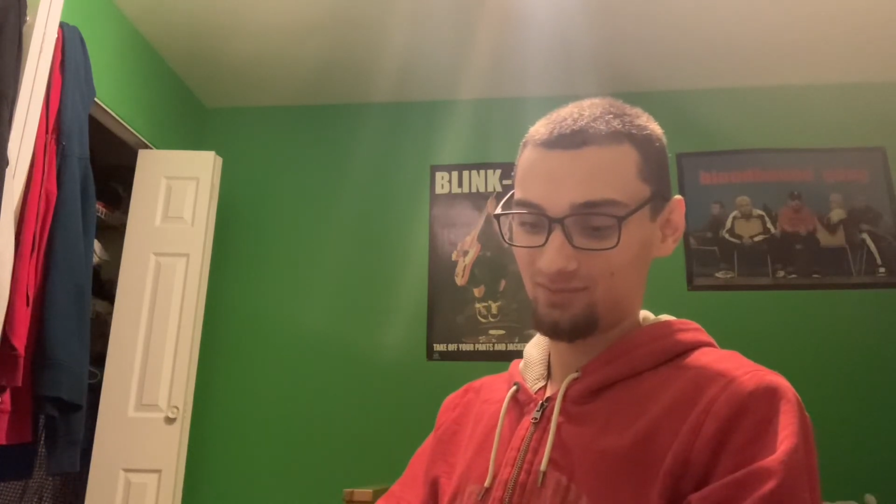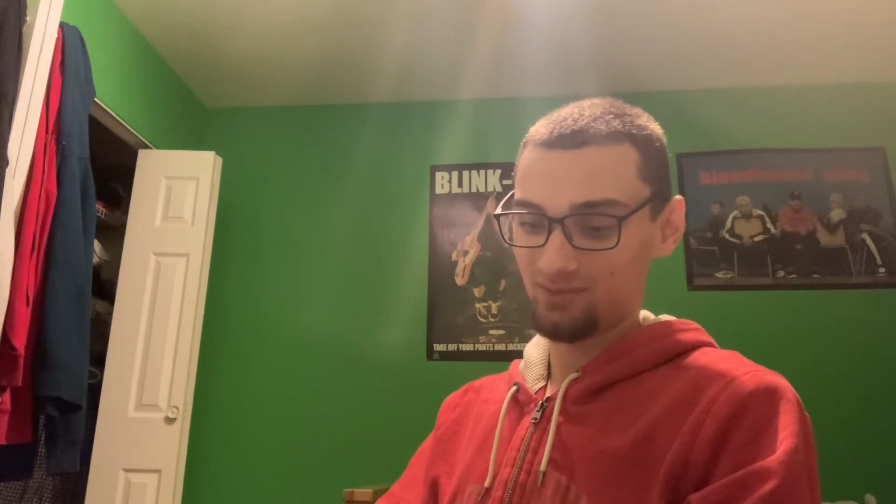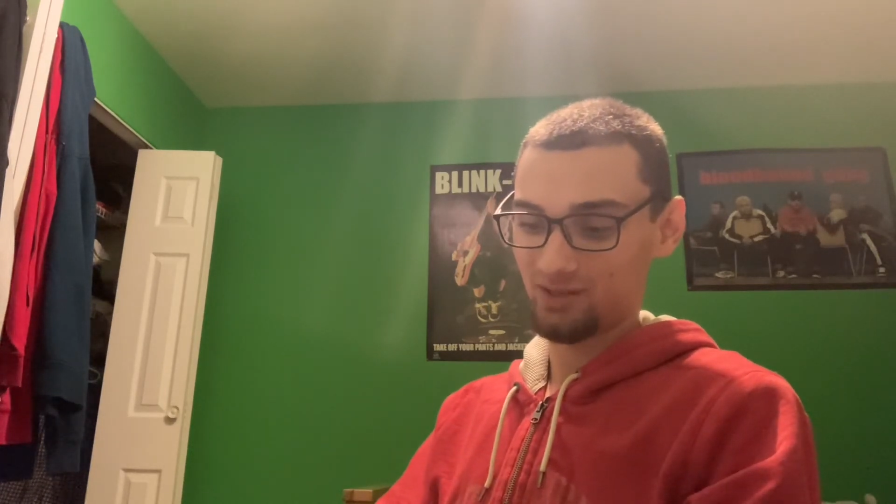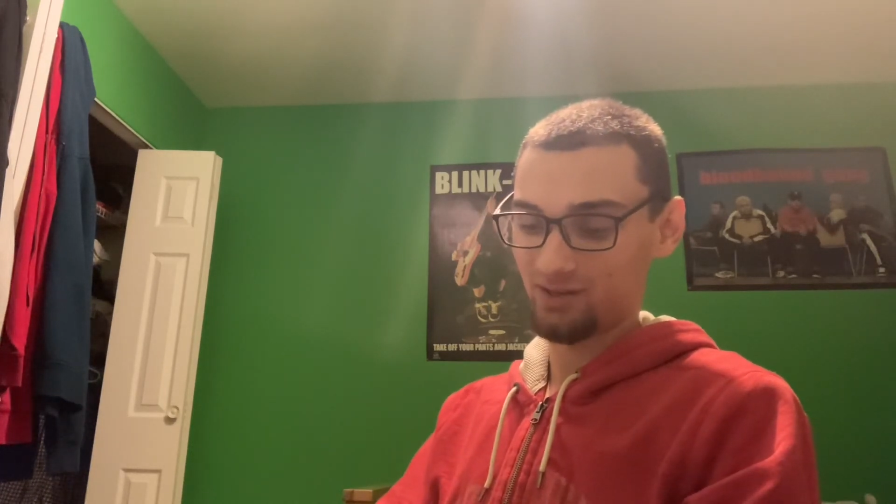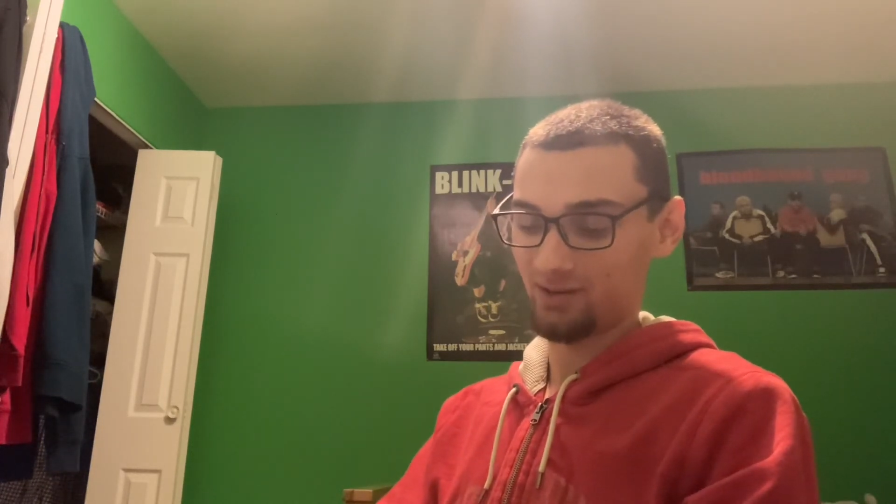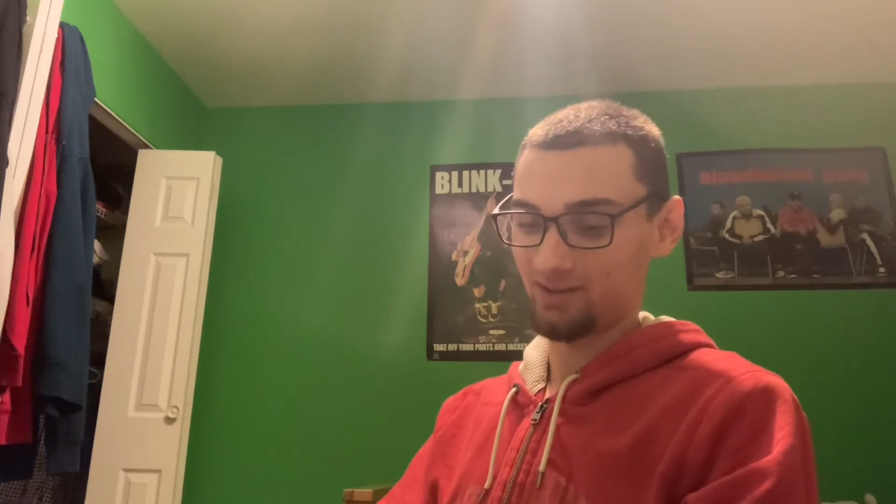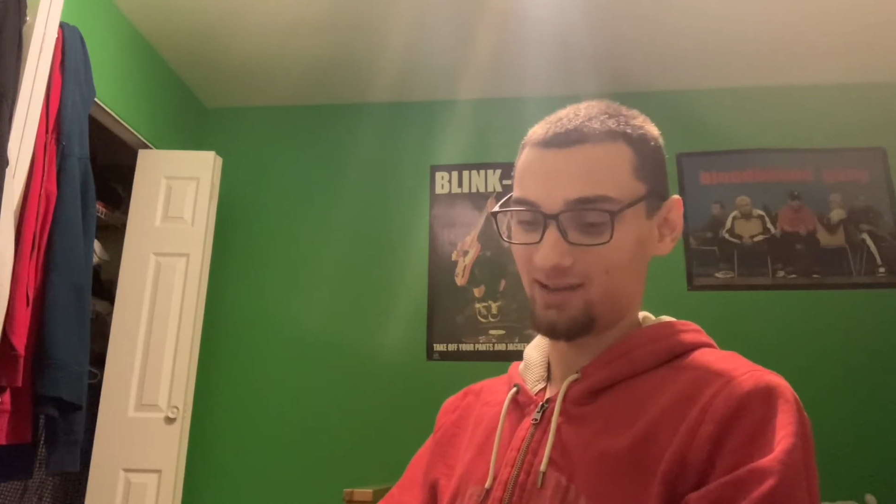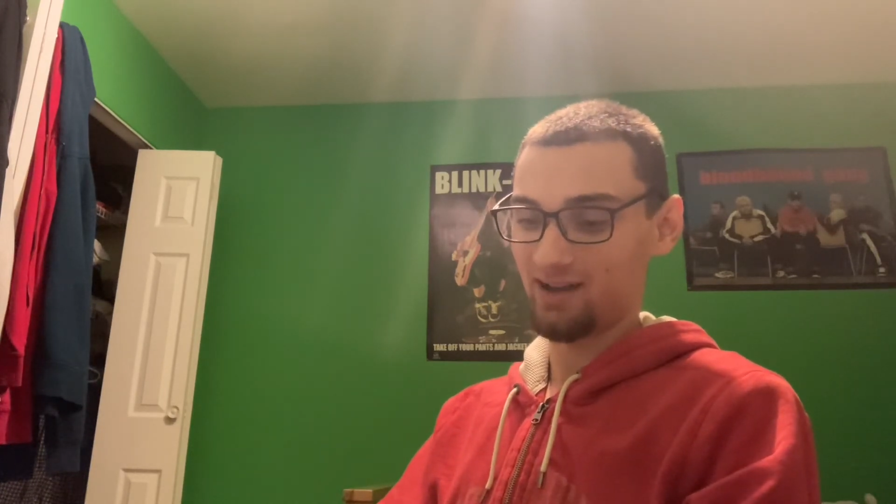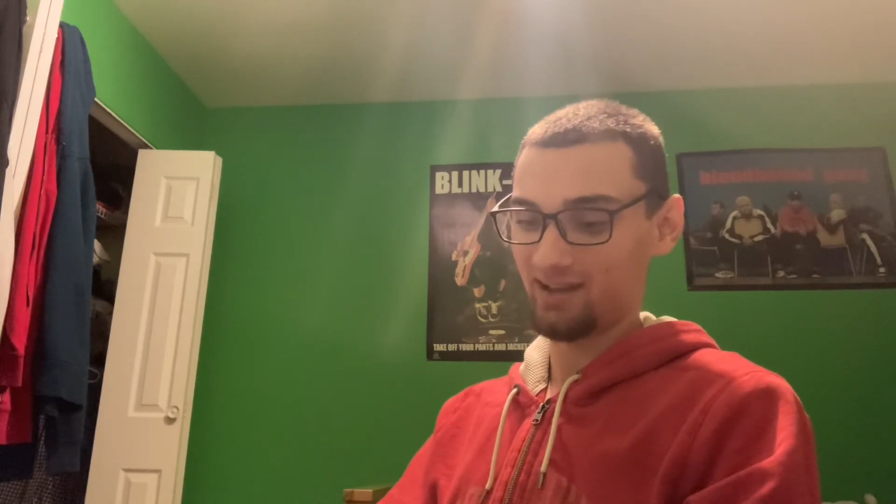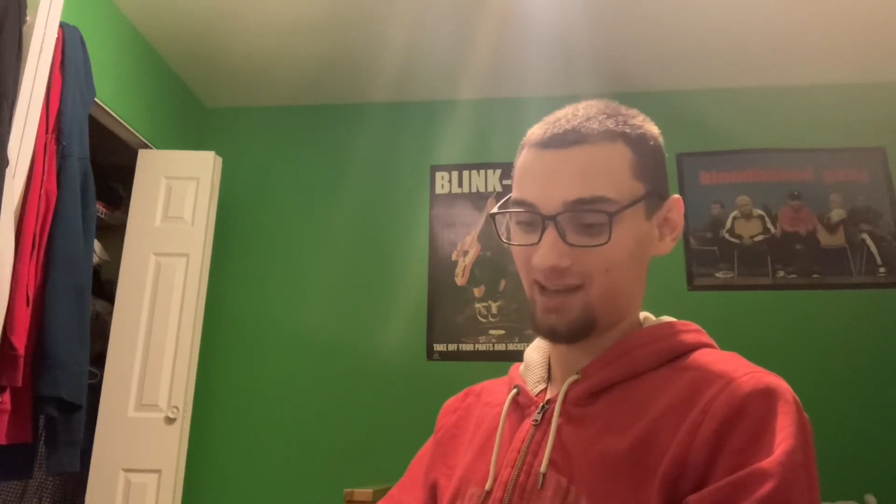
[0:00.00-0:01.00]
security
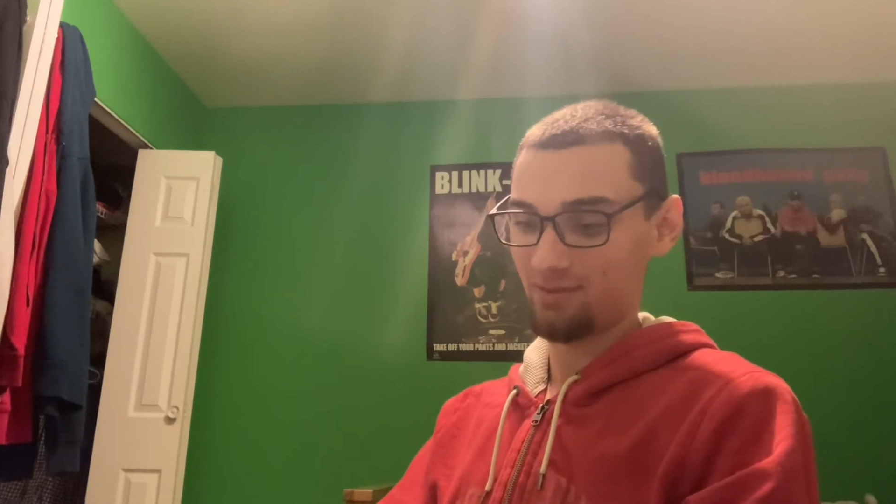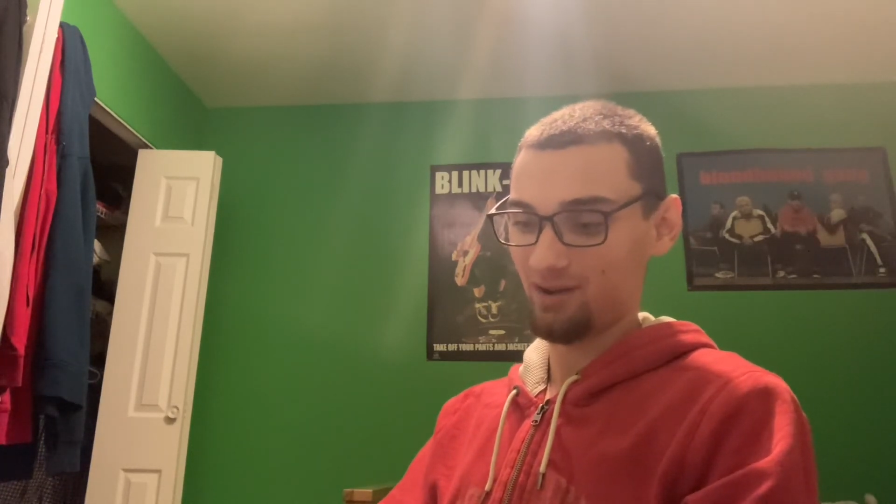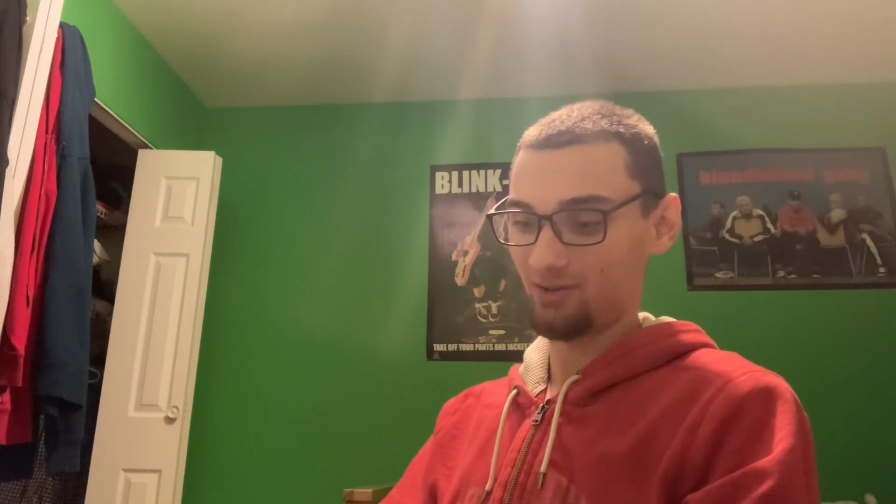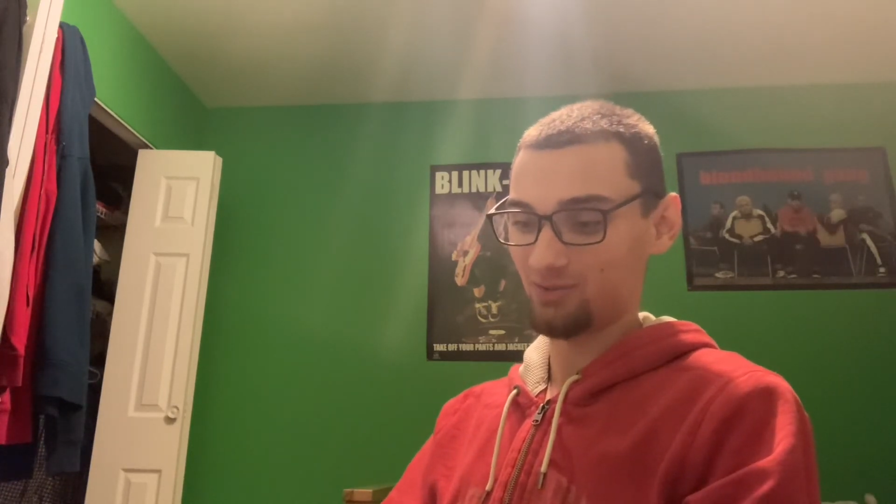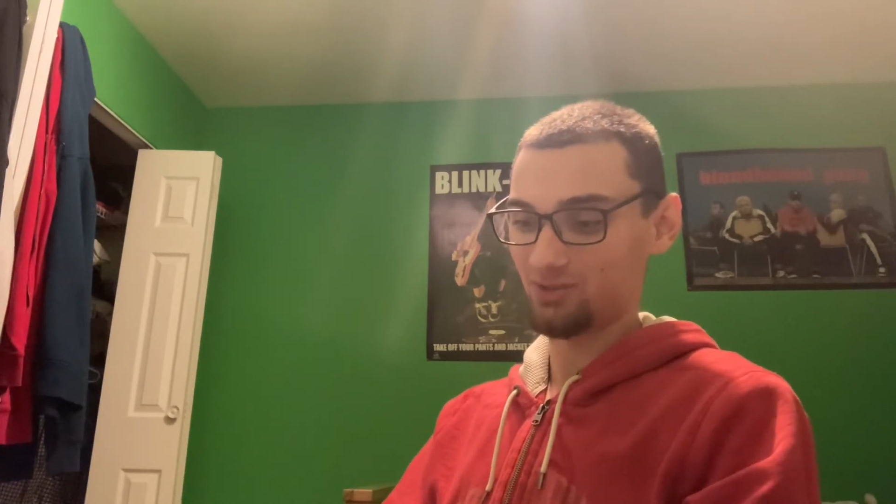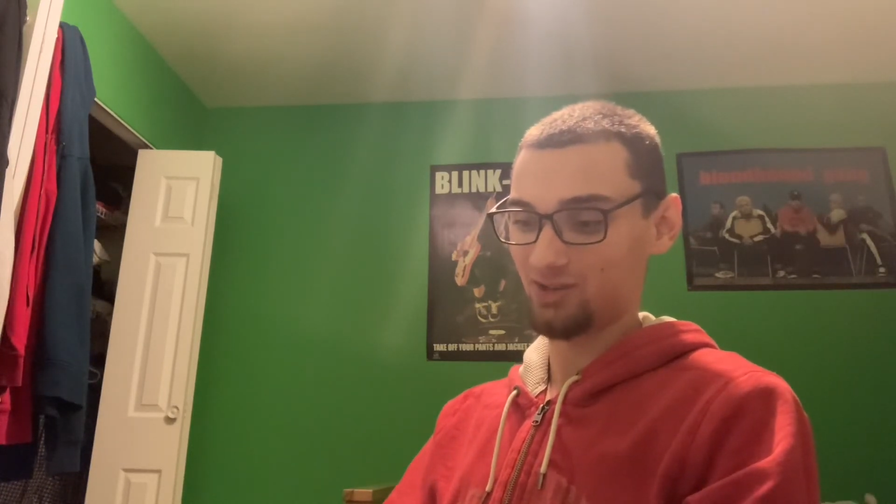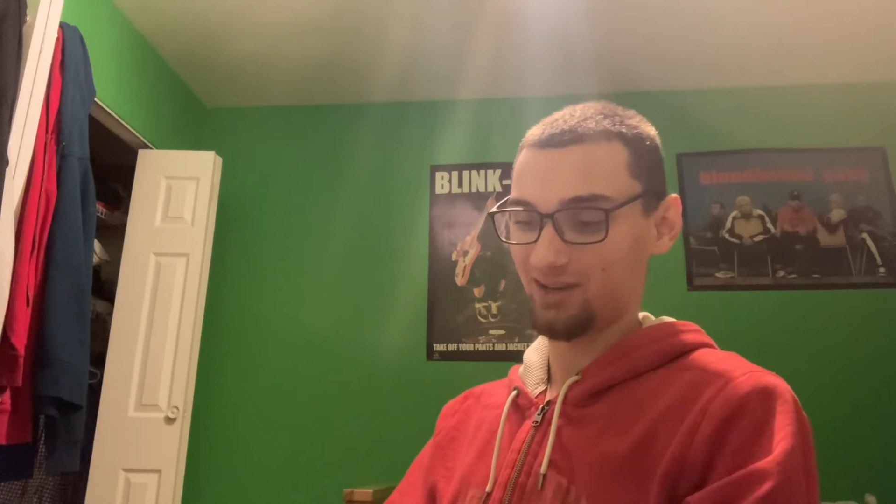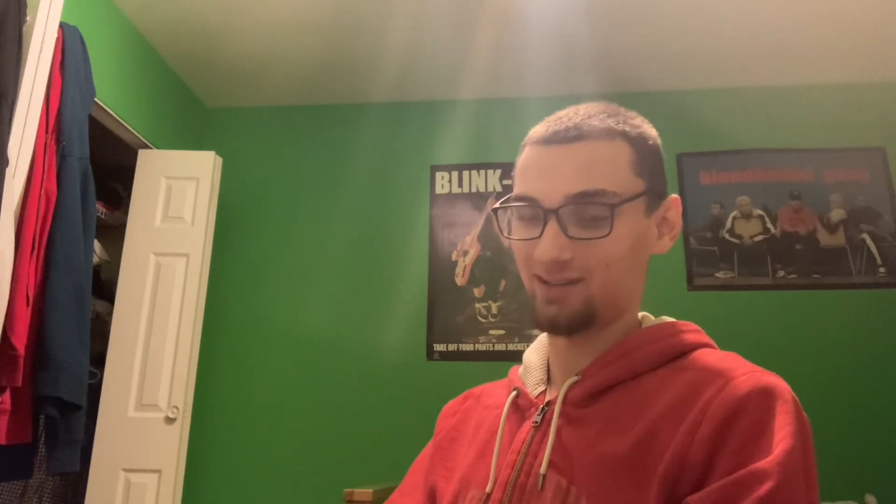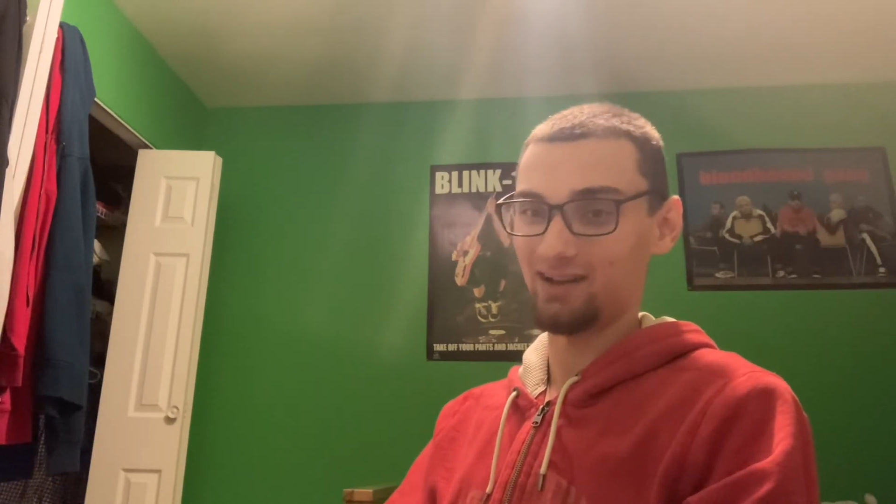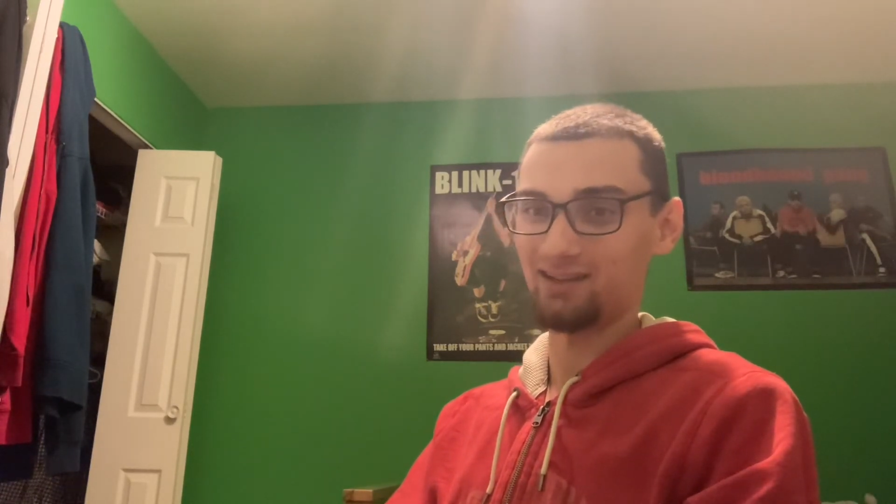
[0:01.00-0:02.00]
guy came out and was
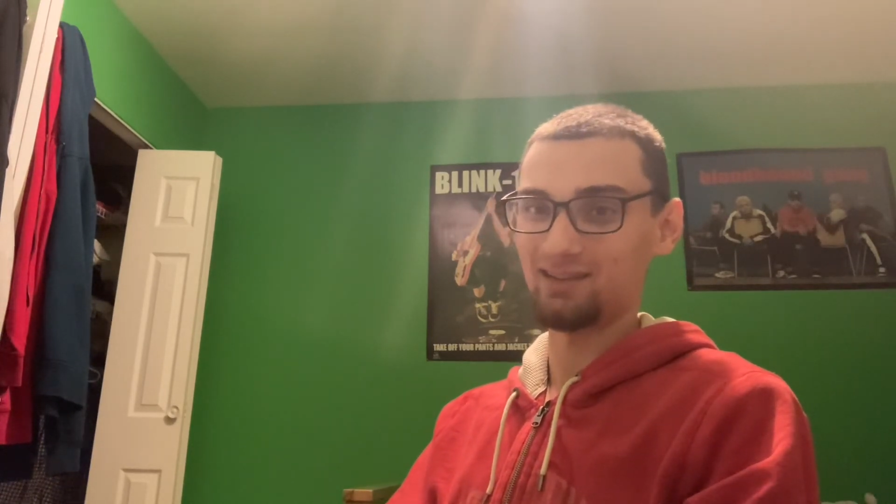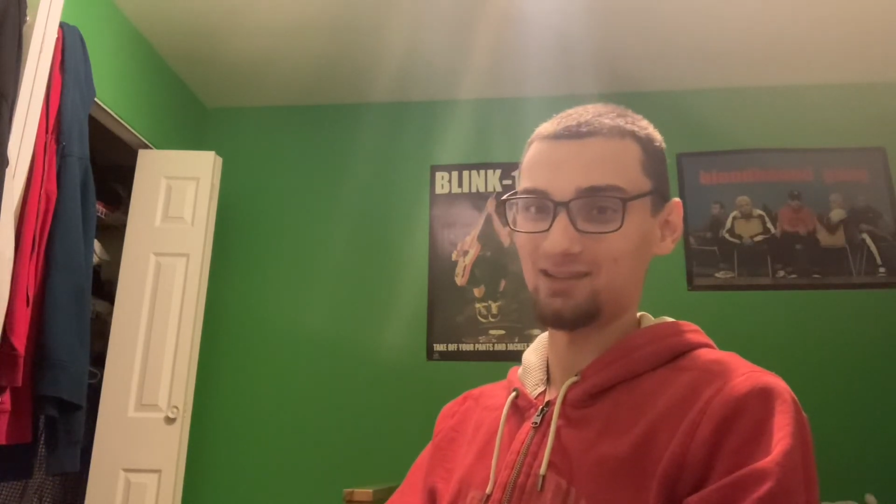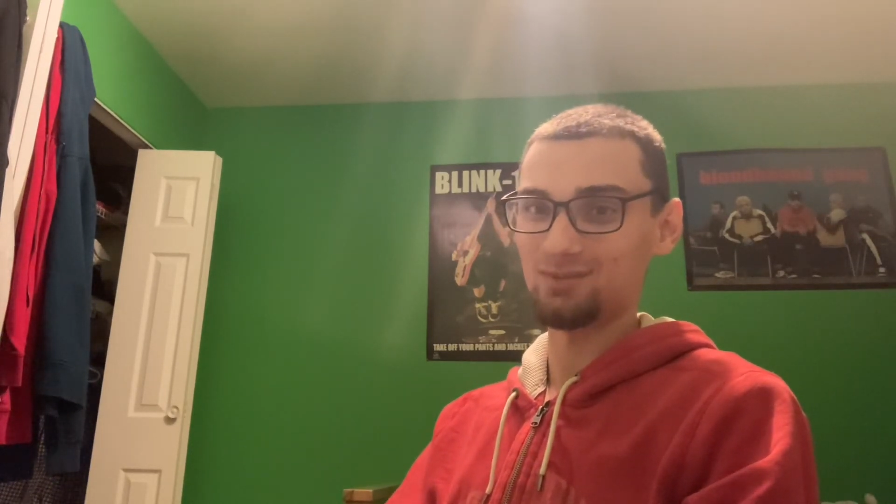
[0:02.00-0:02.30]
checking IDs,